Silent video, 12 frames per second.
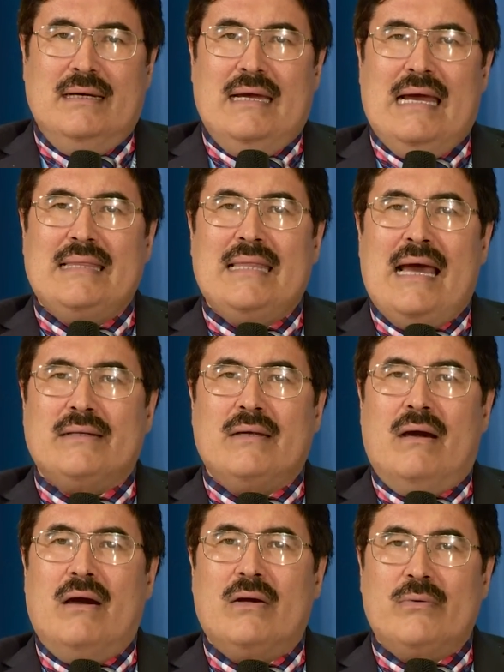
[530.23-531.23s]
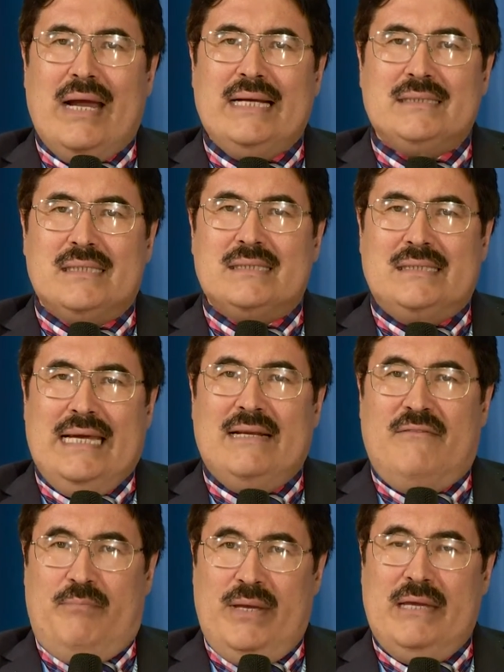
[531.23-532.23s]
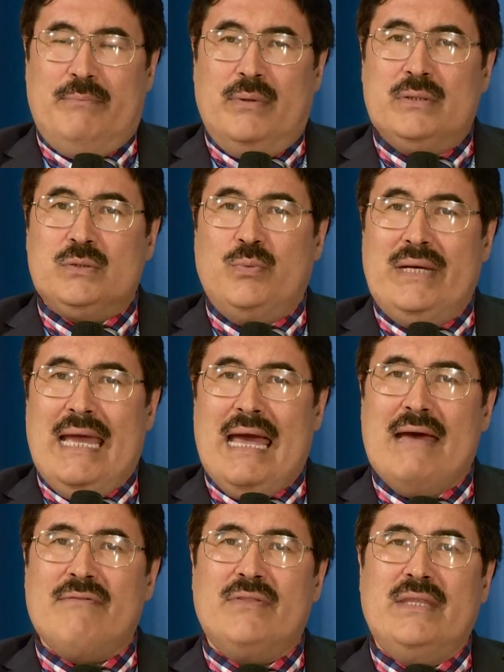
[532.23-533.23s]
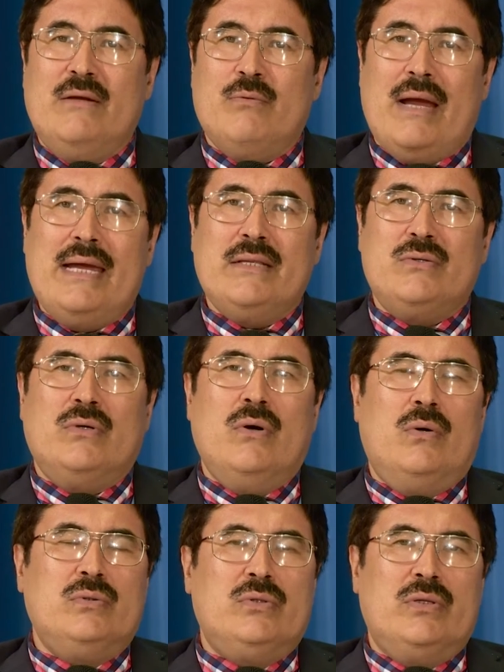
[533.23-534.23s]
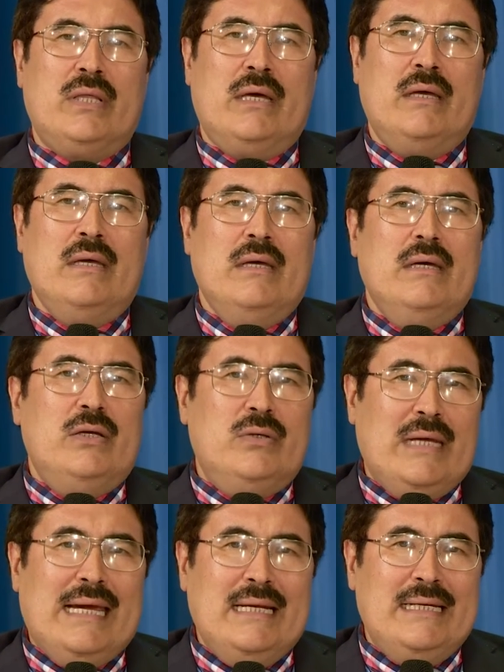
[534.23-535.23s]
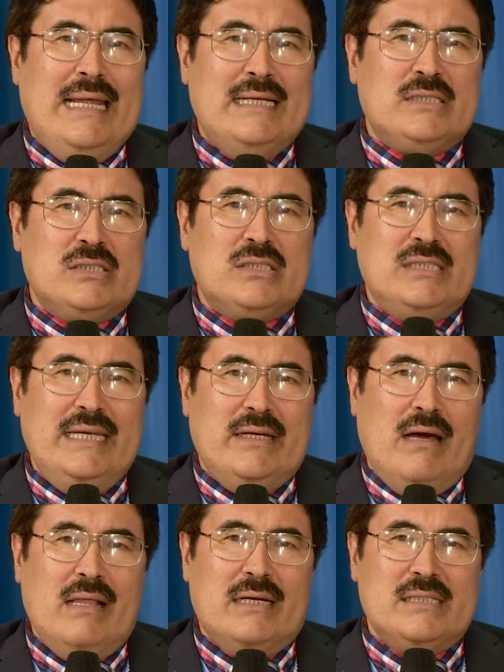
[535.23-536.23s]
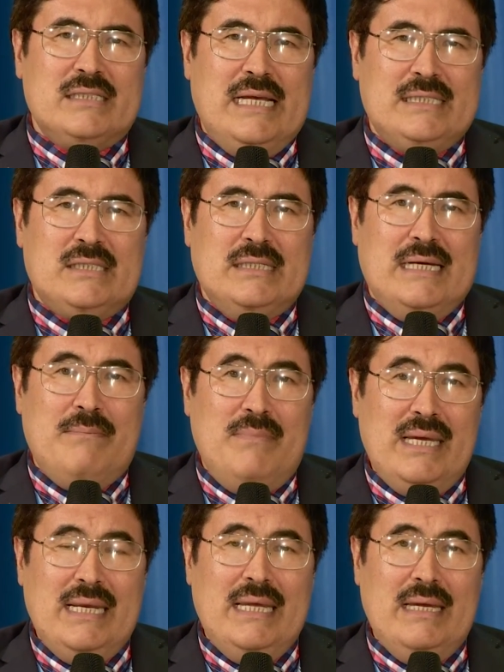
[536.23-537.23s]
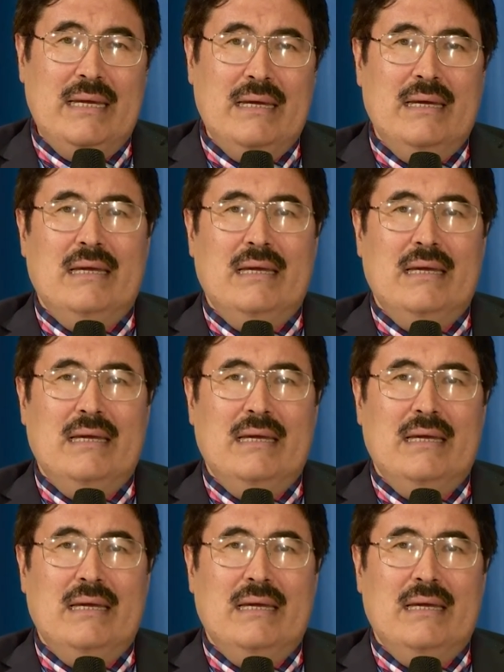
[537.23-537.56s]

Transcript: and that our rights as state of peoples, we have the right to go to the United Nations Decolonization Committee,